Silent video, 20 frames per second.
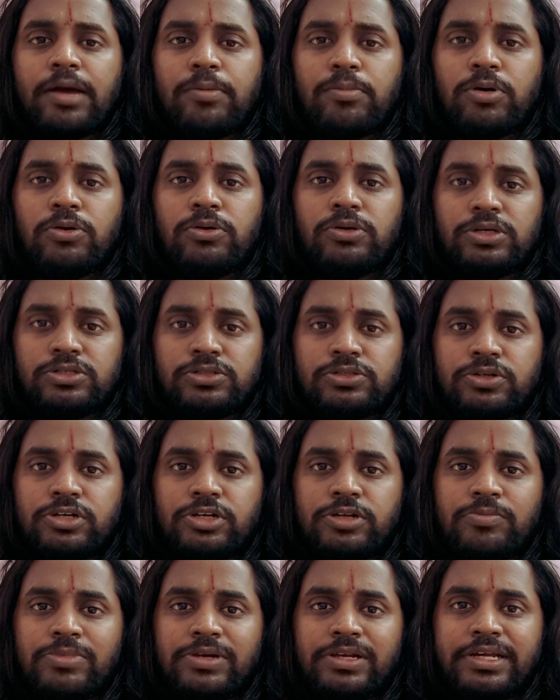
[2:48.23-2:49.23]
above your
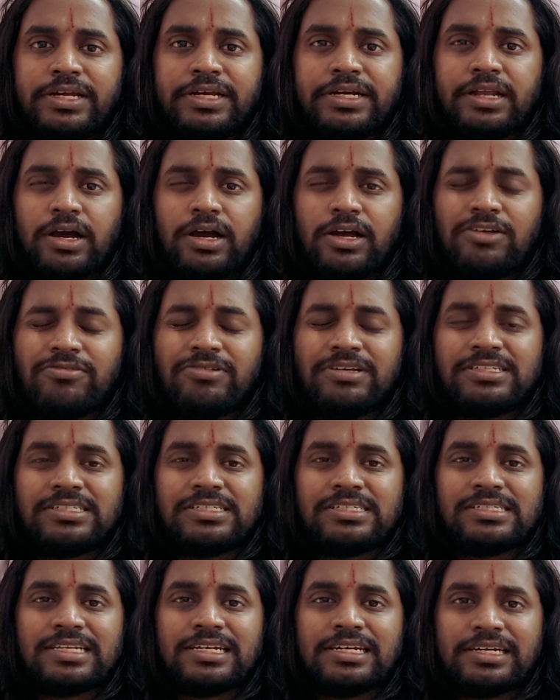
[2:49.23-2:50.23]
shoulder blade
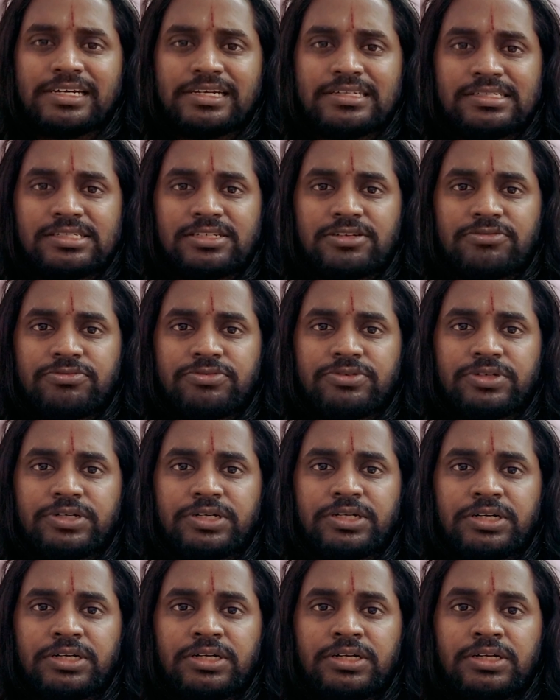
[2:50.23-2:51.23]
always is little
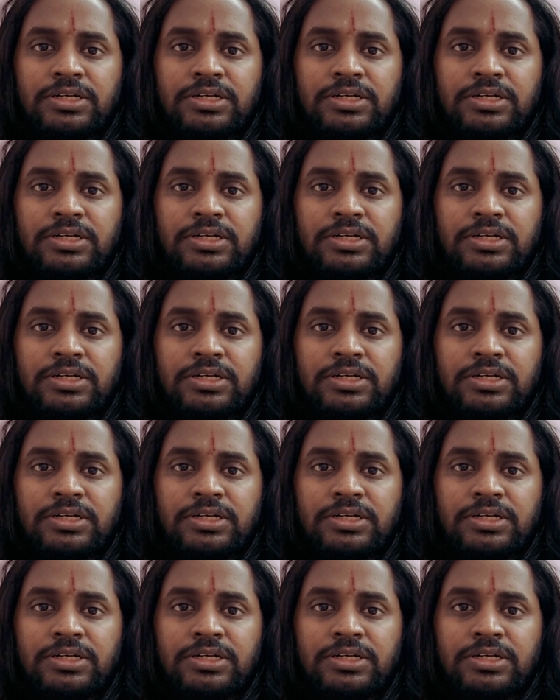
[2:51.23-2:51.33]
stiffer,